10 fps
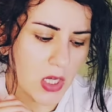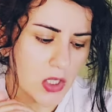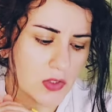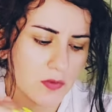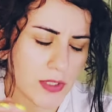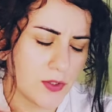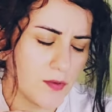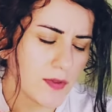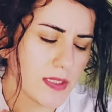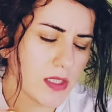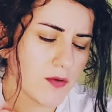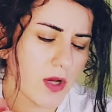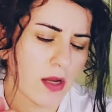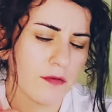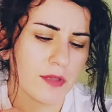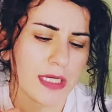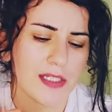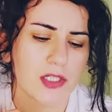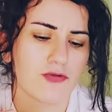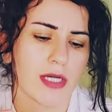So I do see you kind of like
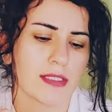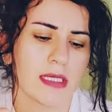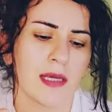stressing